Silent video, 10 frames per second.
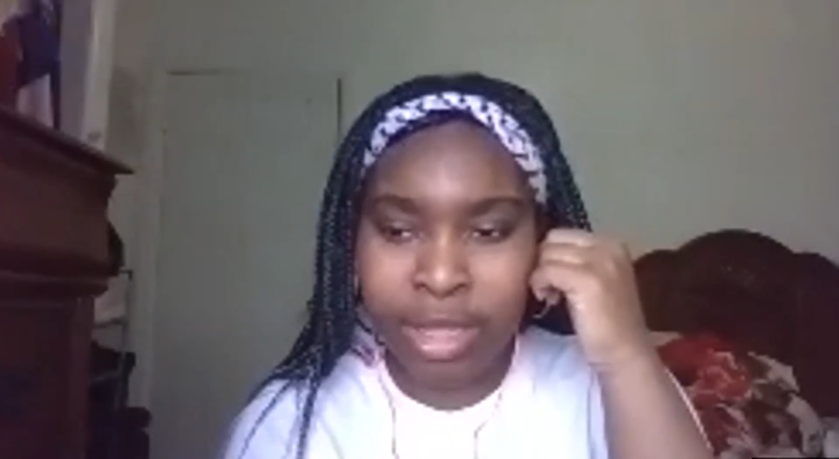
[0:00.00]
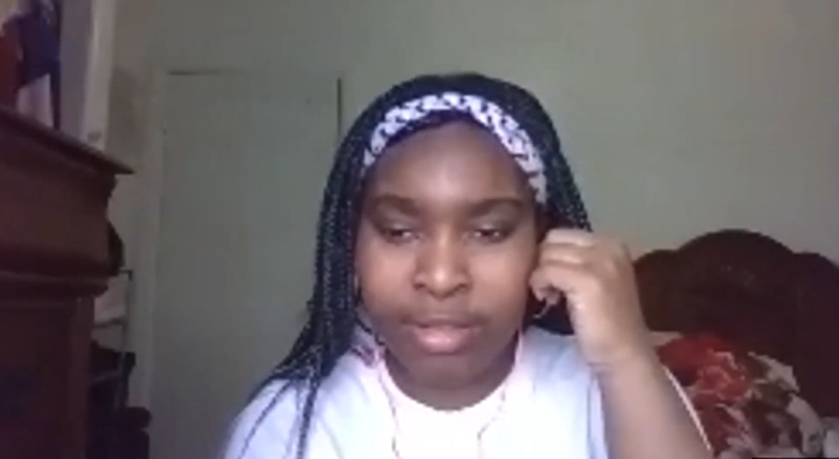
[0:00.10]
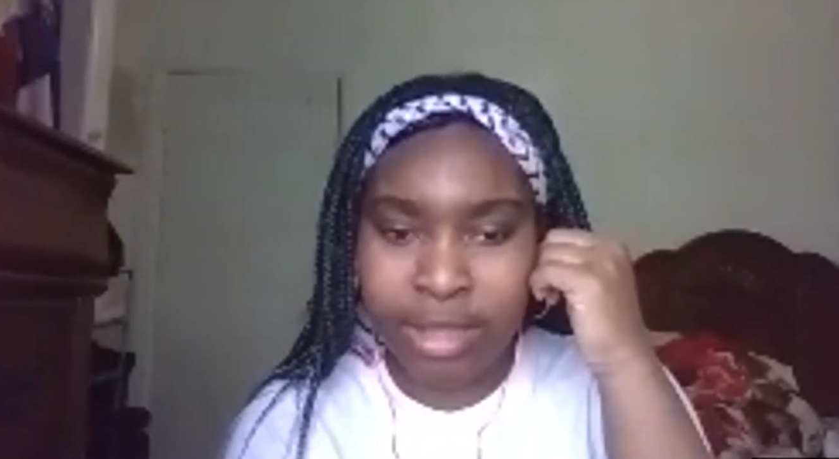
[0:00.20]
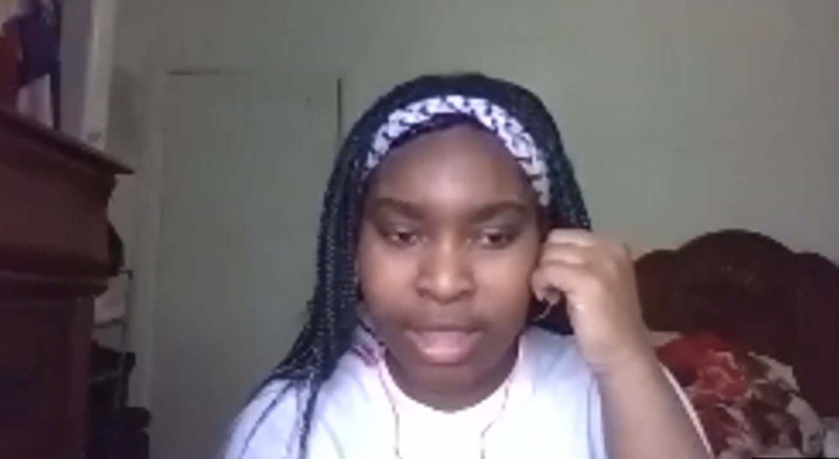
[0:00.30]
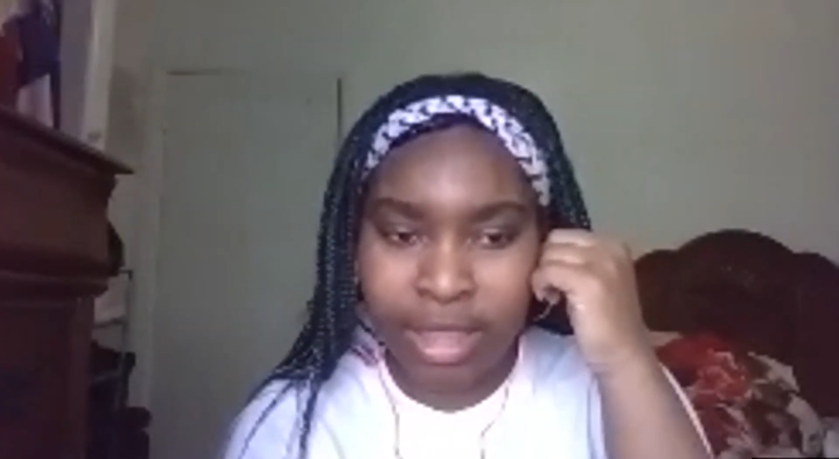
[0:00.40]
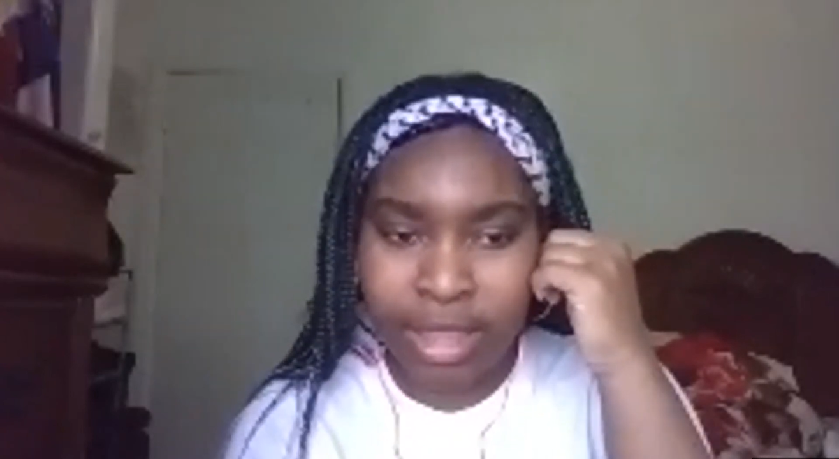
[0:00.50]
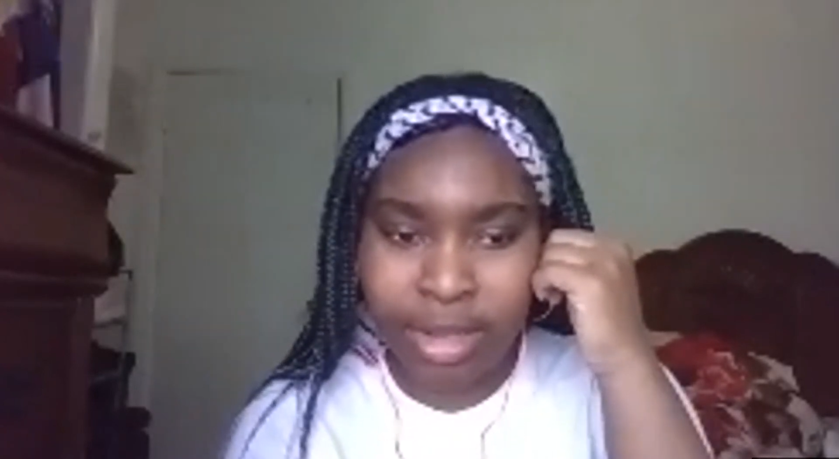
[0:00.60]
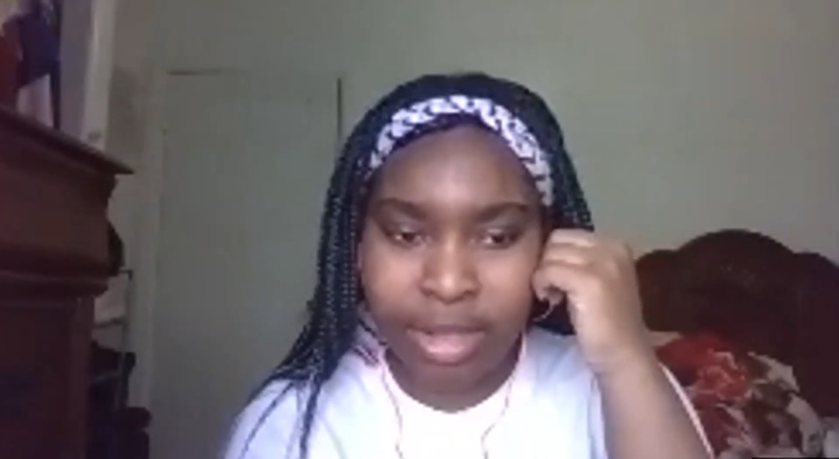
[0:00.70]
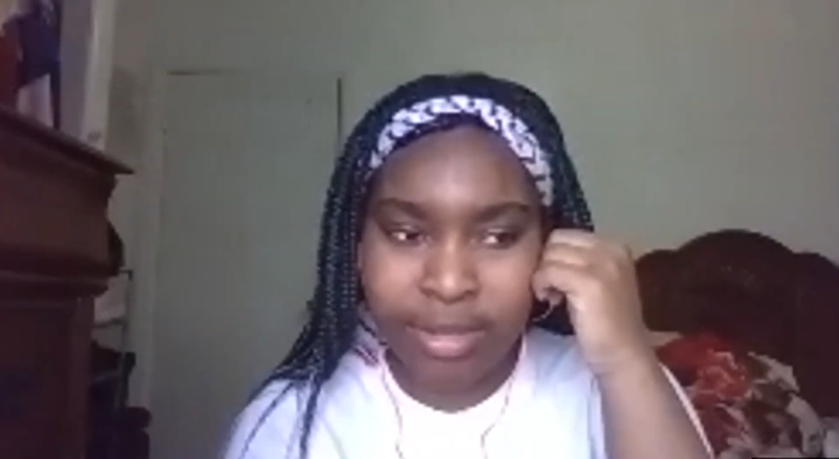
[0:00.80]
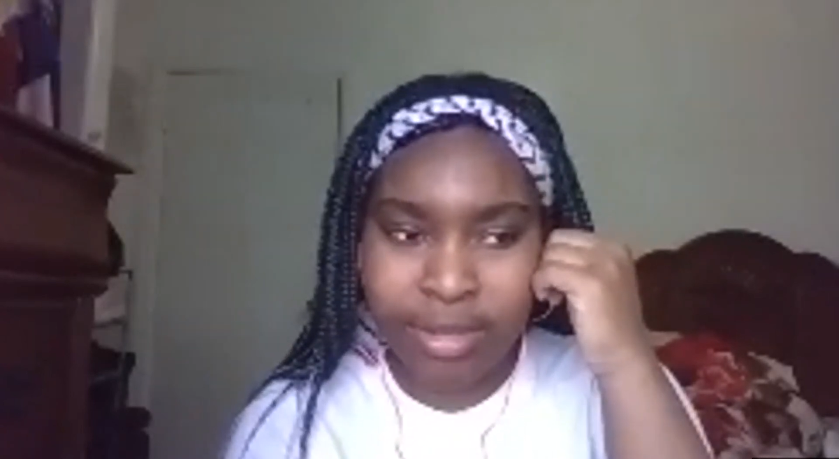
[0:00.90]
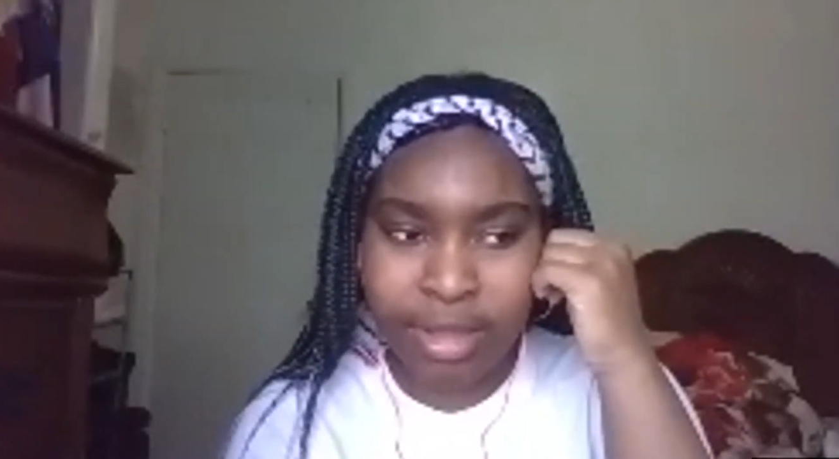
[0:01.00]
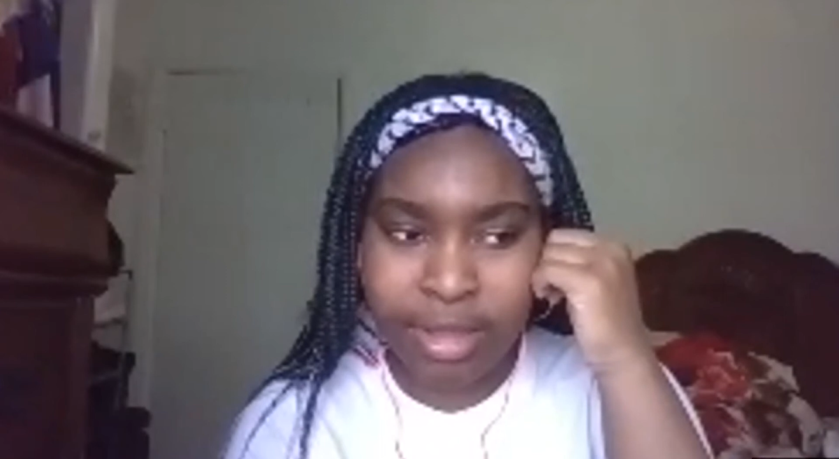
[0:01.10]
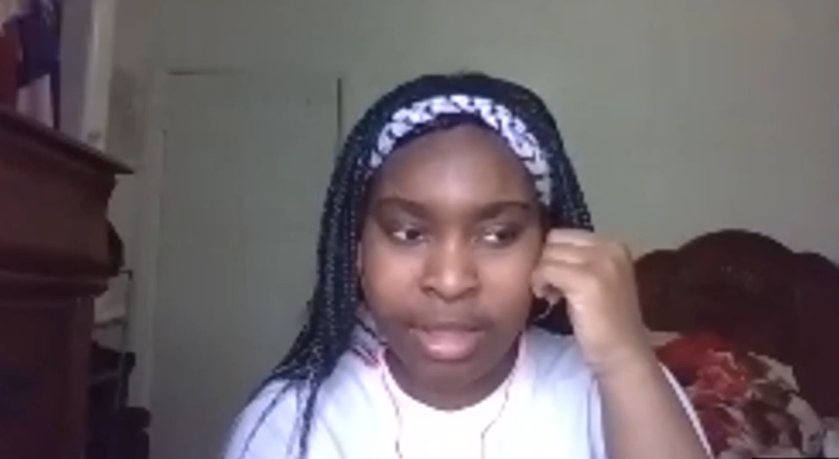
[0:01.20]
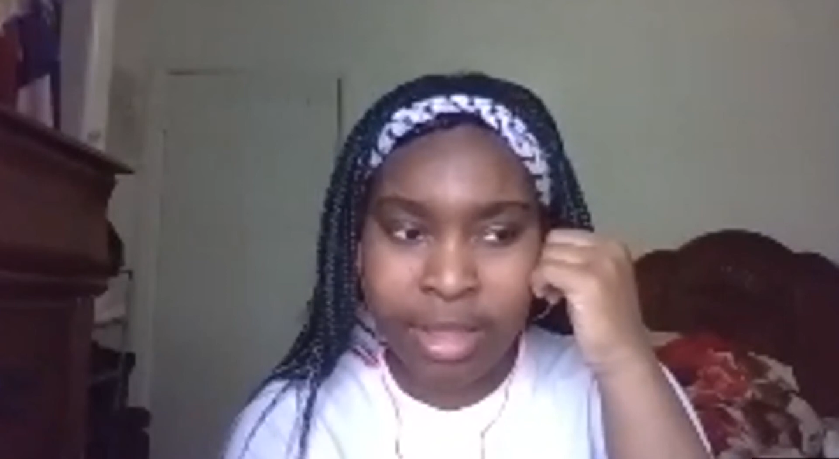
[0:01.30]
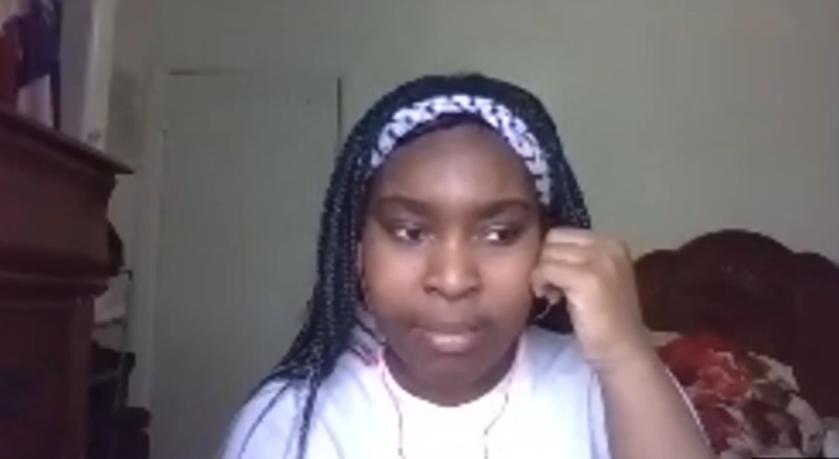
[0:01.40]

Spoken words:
together to